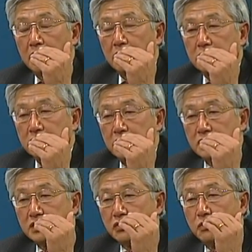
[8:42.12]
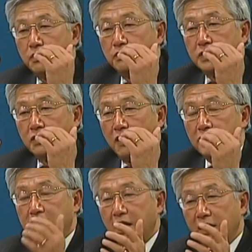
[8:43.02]
since you have a
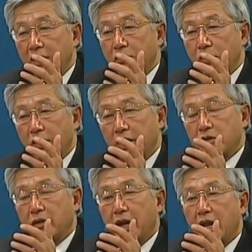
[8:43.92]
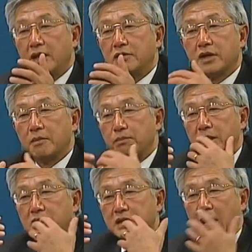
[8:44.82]
10-letter word in your hand, you can
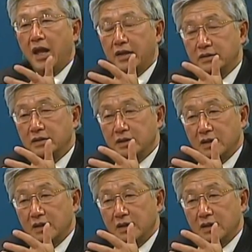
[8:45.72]
bid 10.